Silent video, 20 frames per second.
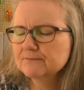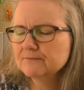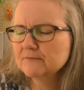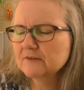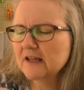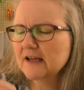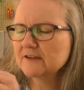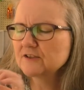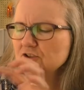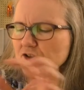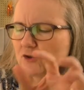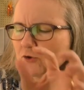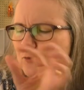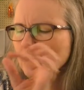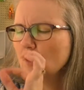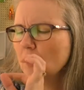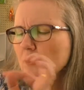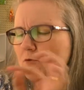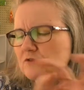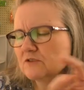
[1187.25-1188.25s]
like two
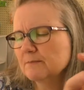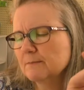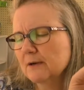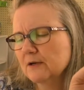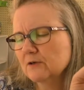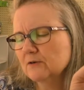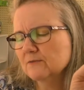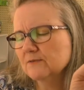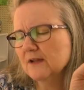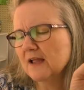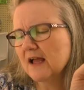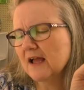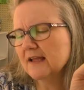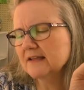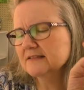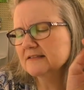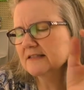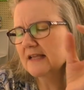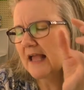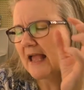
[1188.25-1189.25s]
rows of
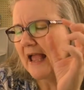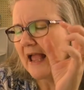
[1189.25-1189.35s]
butterflies,